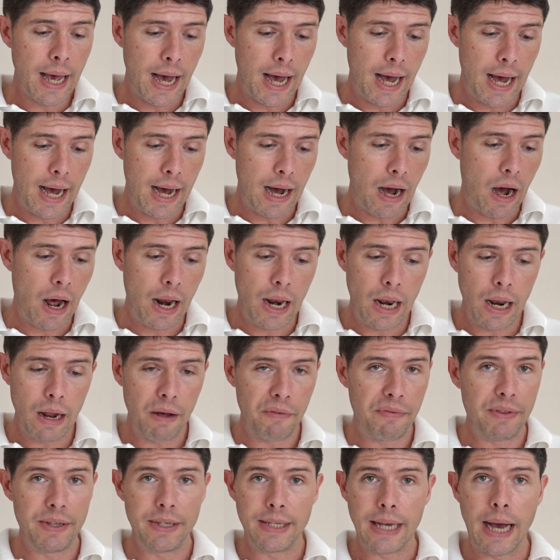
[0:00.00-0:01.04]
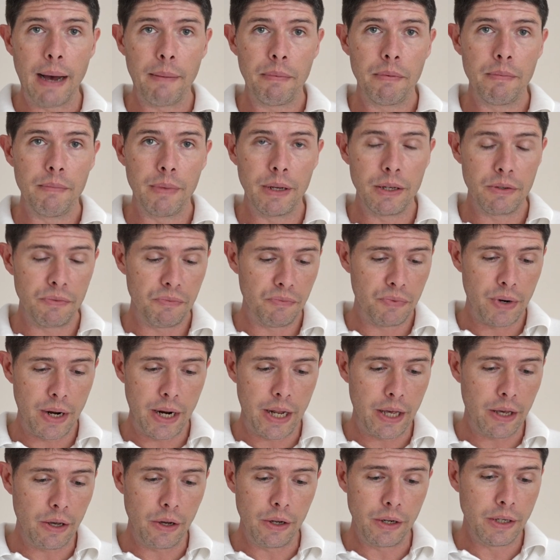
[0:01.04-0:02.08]
I love this app. It's
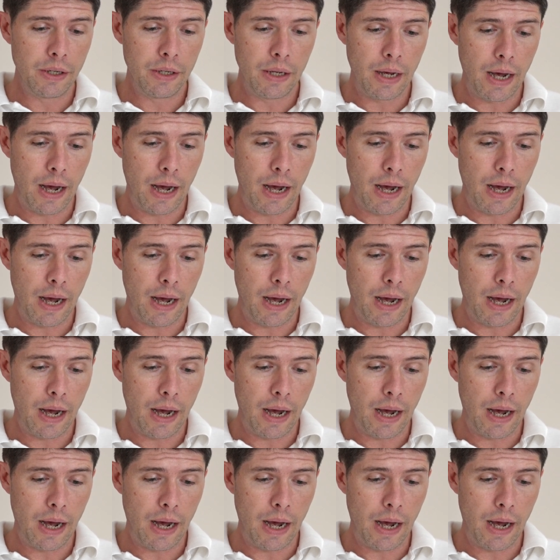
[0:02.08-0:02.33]
really good.